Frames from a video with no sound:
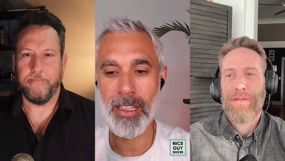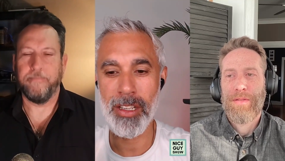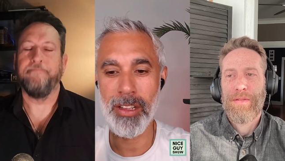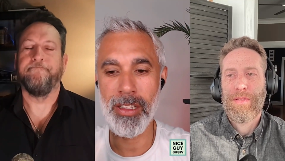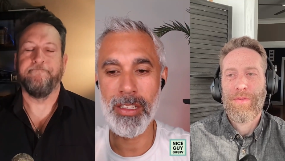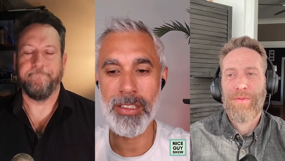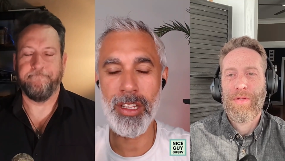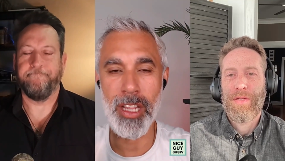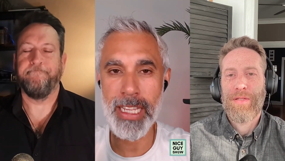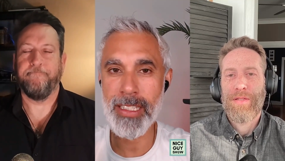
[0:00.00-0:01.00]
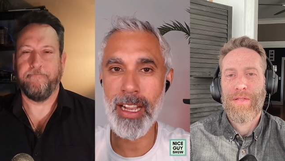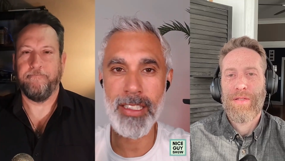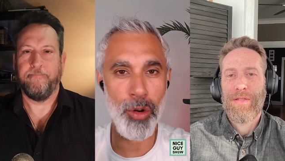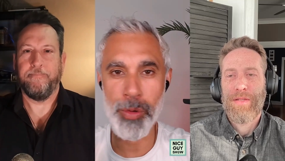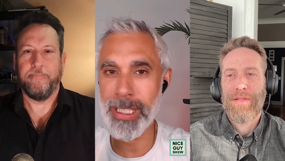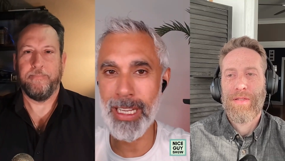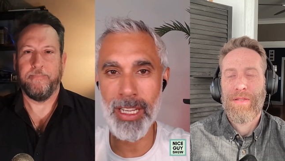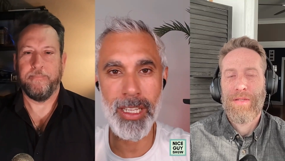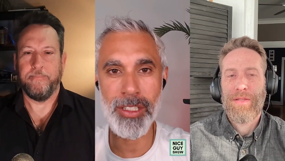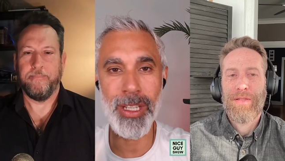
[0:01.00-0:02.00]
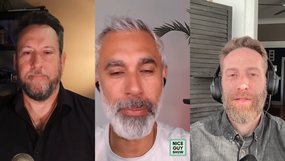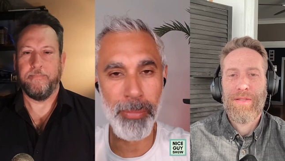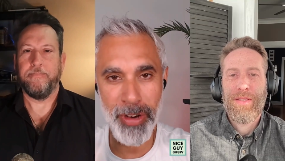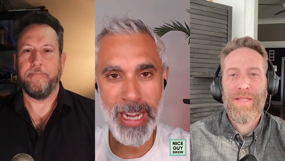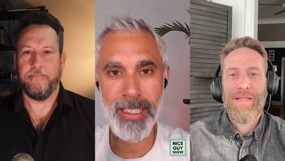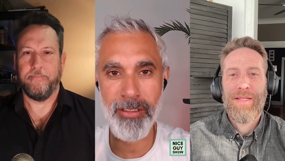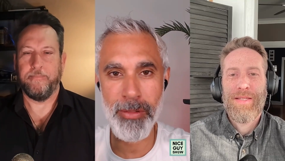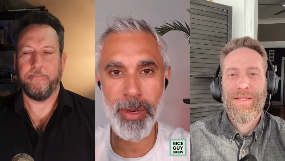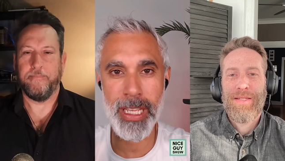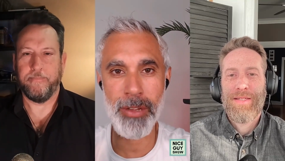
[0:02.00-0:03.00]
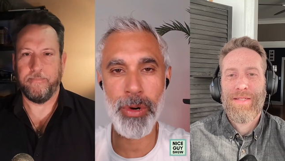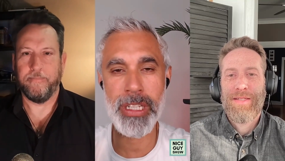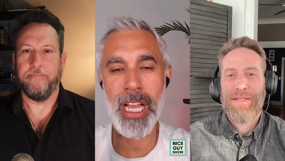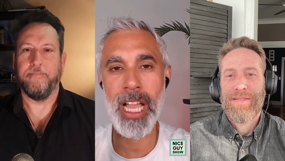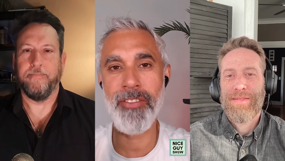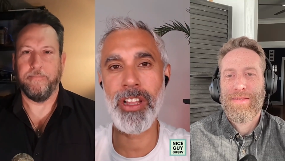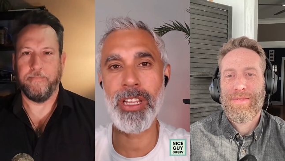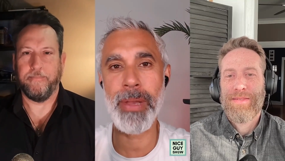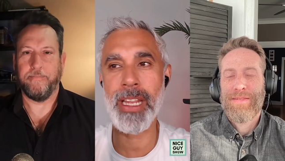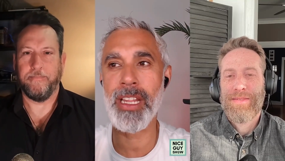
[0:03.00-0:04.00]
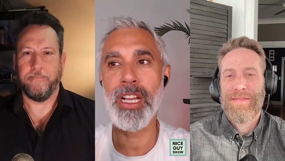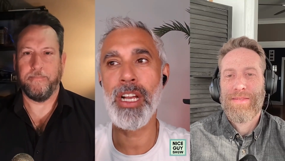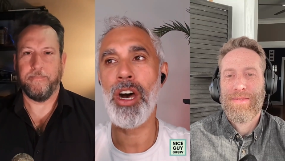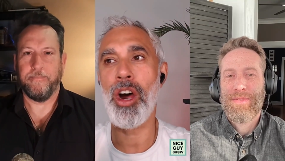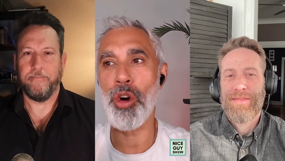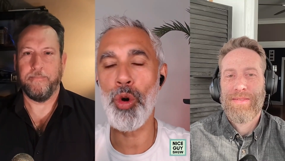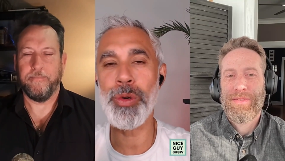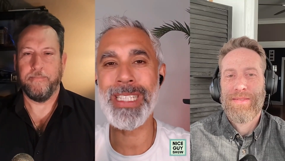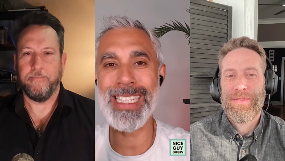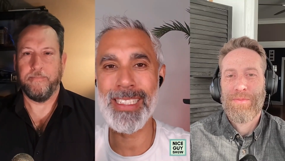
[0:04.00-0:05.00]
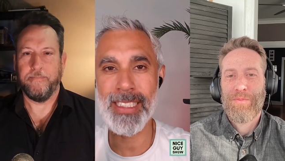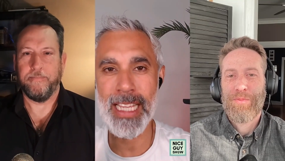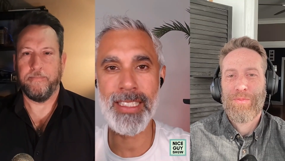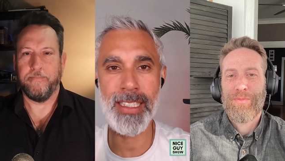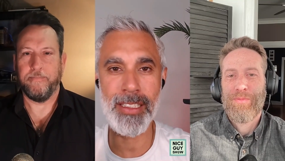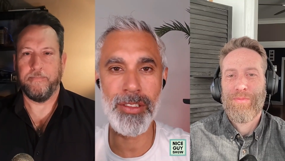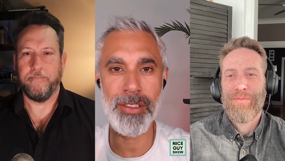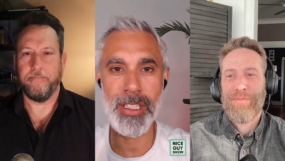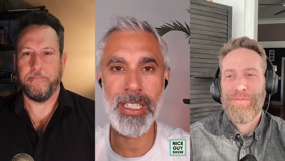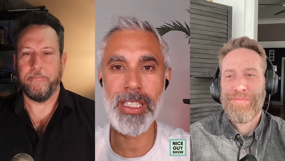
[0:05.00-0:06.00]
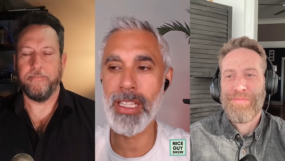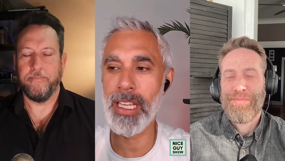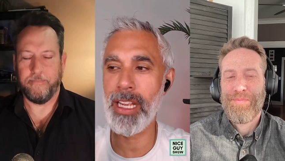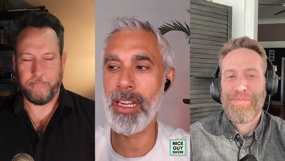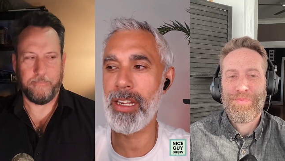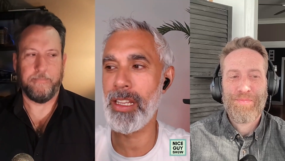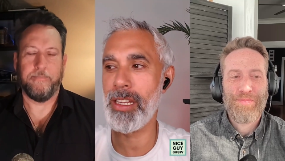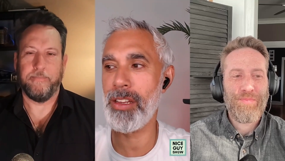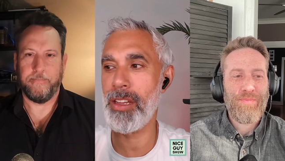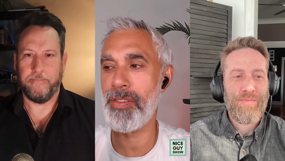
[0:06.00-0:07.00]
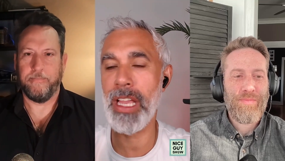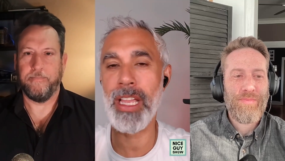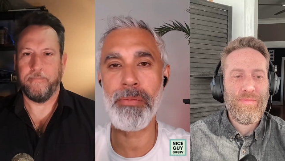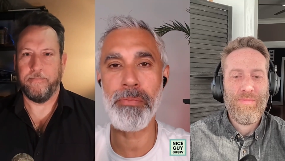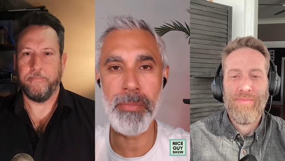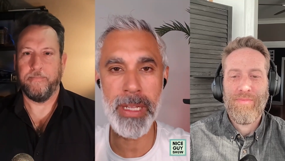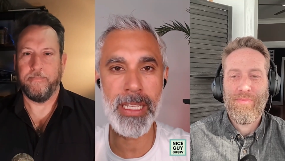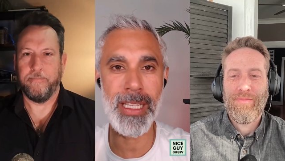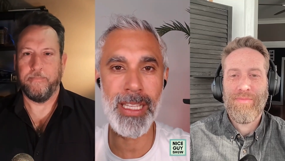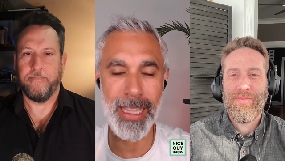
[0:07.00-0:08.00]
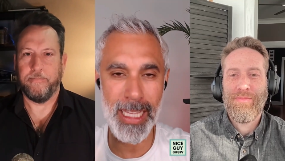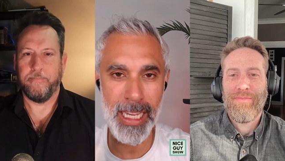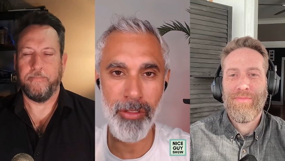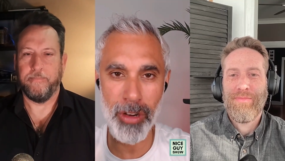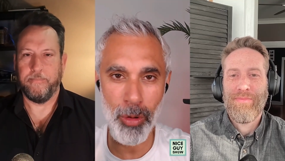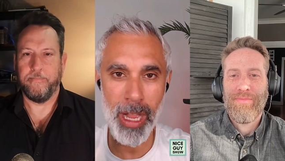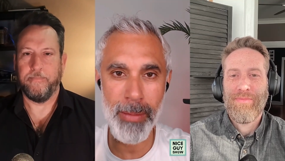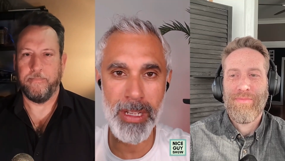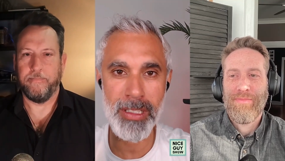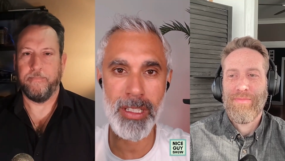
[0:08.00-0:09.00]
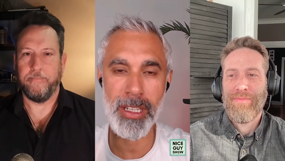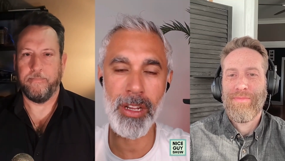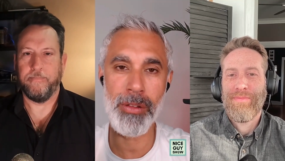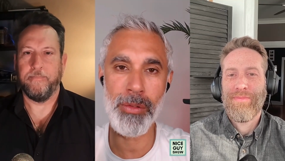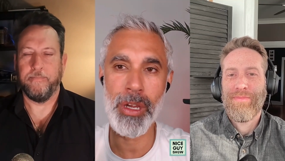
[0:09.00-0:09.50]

Speaker 1: You know, okay. So nice guys are always looking to impress everybody, whereas high value men are always assessing to see their, you know, if they meet their requirements, you know,